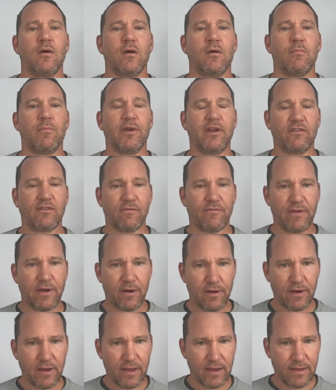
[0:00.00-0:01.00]
But it's a
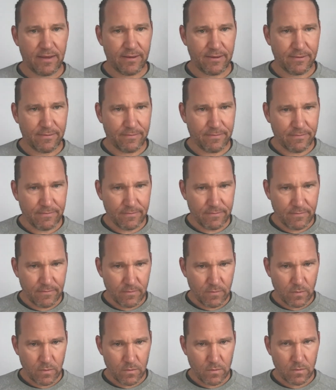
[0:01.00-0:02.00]
very
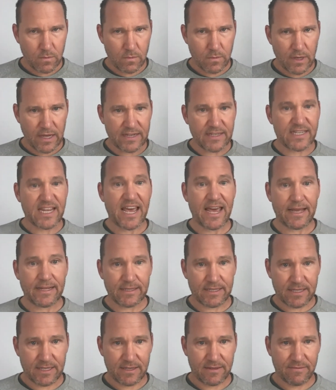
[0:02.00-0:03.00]

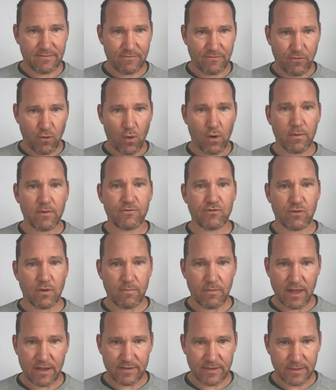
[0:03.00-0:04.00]
intense form of swim
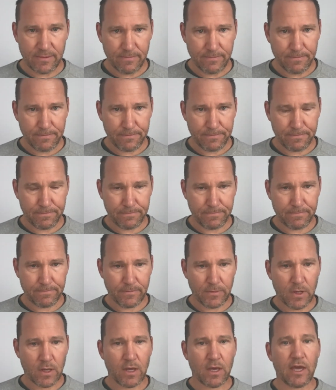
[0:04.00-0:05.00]
lesson.
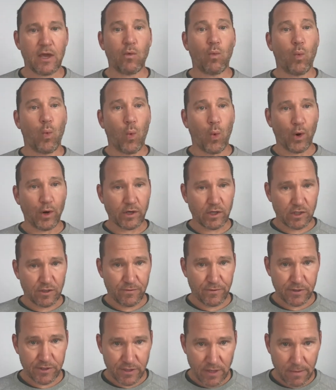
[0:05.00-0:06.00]
It works
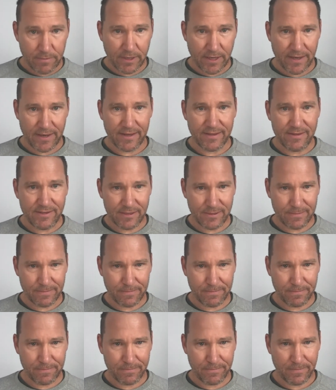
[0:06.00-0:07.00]
for some kids,
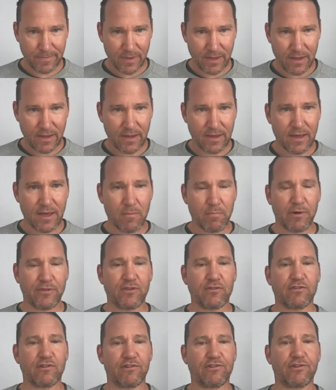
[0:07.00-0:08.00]
but
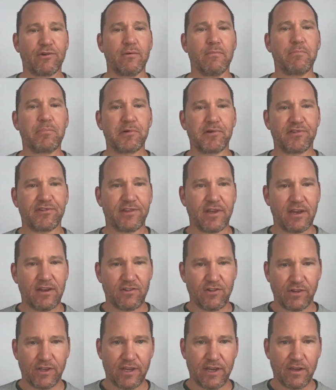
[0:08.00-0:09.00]
there's a certain
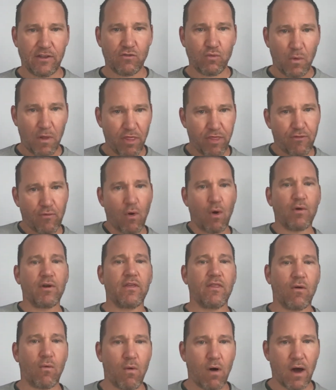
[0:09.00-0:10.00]
percentage of kids, when thrown
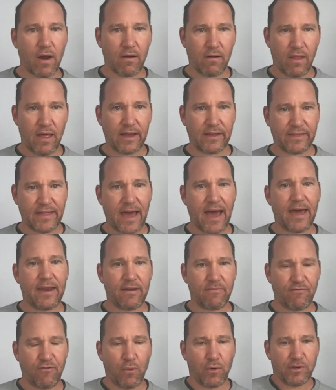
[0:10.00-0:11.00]
in the water like that,
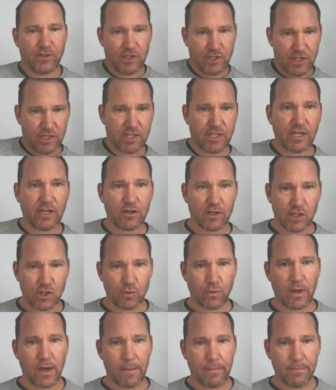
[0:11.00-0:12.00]
forced to sink or
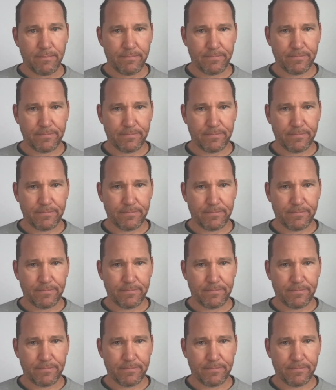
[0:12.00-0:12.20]
swim,